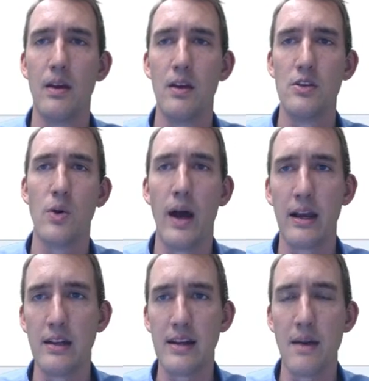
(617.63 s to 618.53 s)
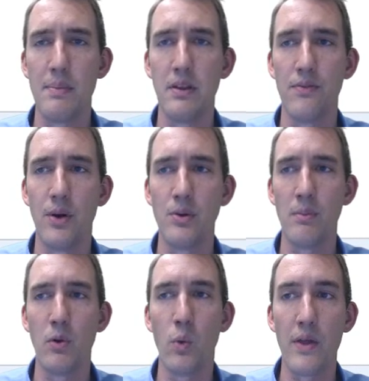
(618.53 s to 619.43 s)
So I can type in the phone
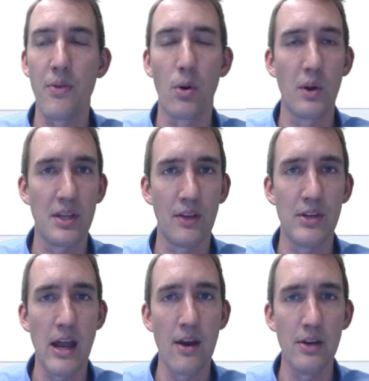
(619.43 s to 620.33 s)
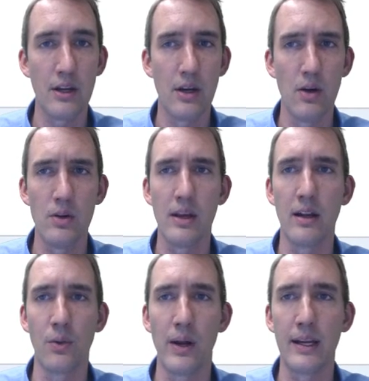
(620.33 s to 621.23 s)
number with or without the area code.
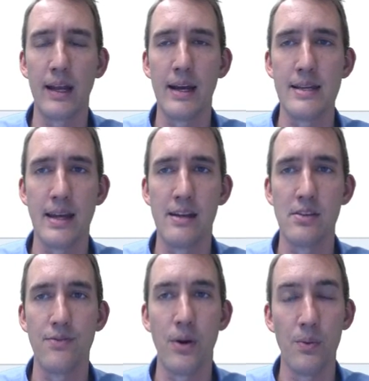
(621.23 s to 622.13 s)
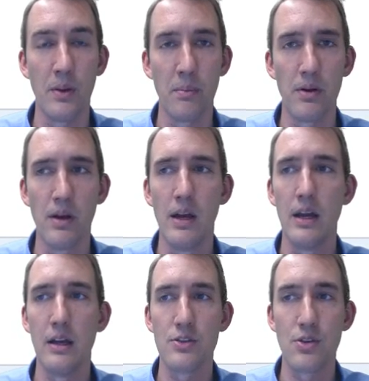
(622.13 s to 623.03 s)
It'll recognize that as a phone number
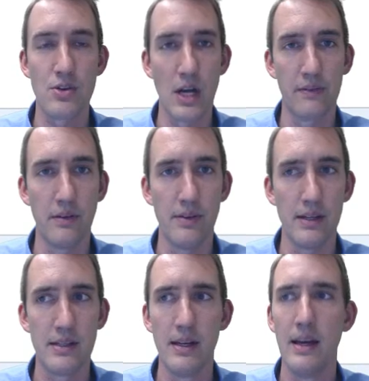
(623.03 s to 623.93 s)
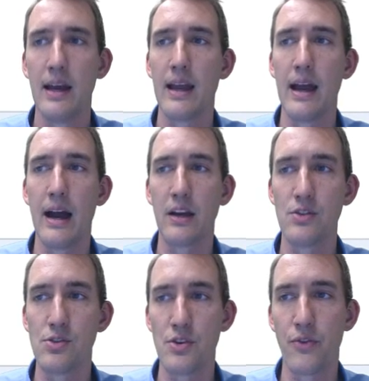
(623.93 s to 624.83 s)
and search off of it. Okay, I can
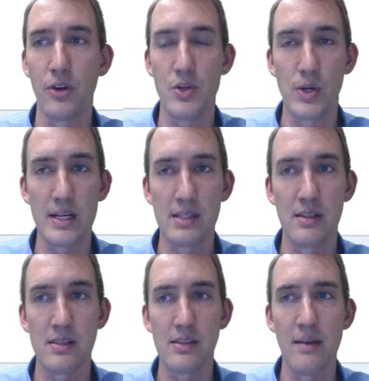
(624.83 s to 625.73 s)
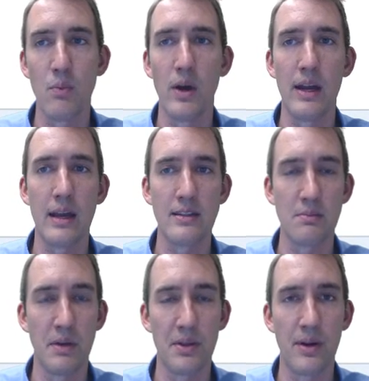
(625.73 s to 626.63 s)
search for address in the same way and
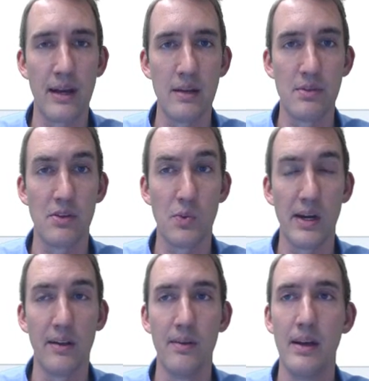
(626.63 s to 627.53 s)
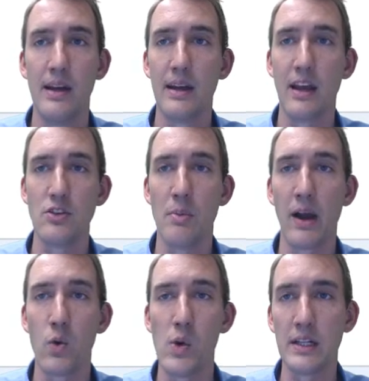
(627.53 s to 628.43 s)
some other items as well. Okay, so by
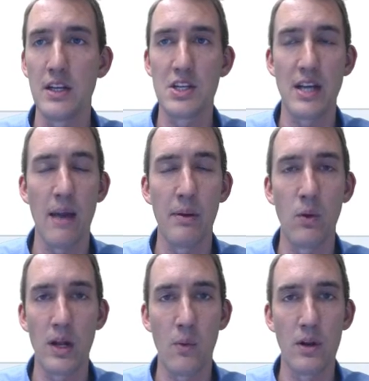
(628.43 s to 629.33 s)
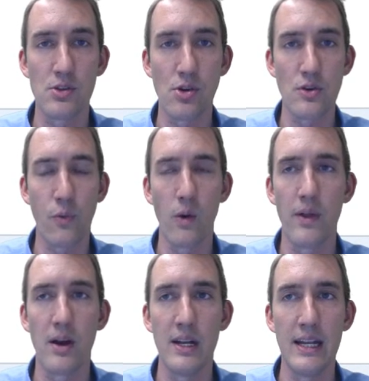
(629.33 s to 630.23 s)
quickly just typing what I want to search for
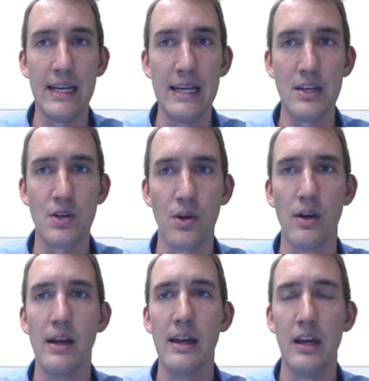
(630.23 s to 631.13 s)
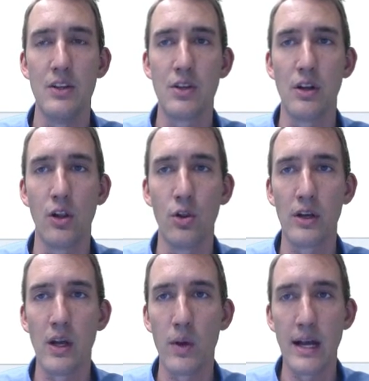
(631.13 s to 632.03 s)
there and hitting enter, it's going to look
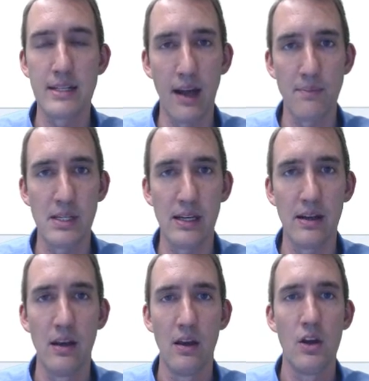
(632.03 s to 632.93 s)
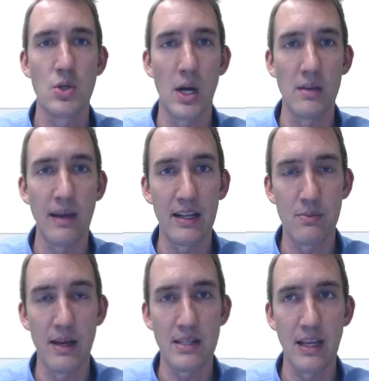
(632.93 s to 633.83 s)
at what I typed in, try to make its
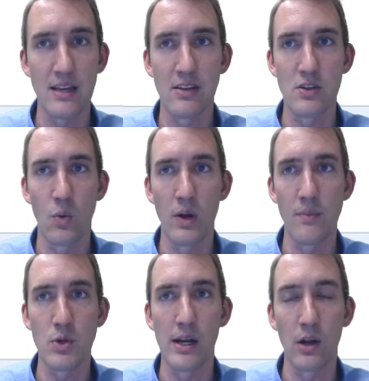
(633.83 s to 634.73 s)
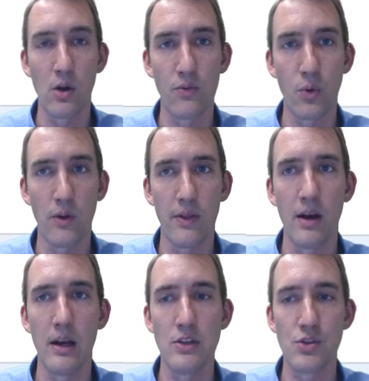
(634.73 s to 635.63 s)
best guess as to what I'm trying to go for
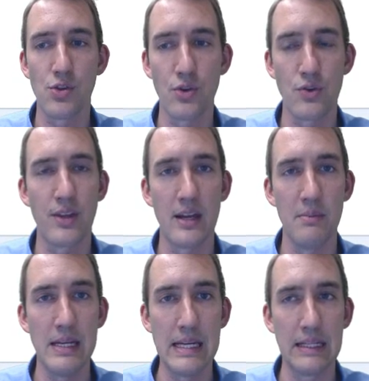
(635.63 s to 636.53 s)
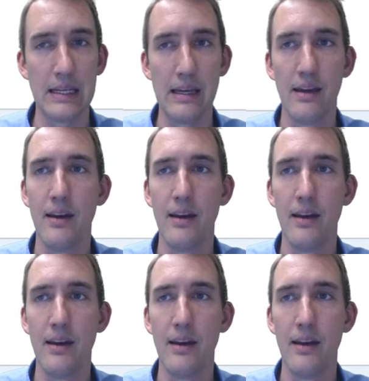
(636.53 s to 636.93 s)
there, and search for that immediately.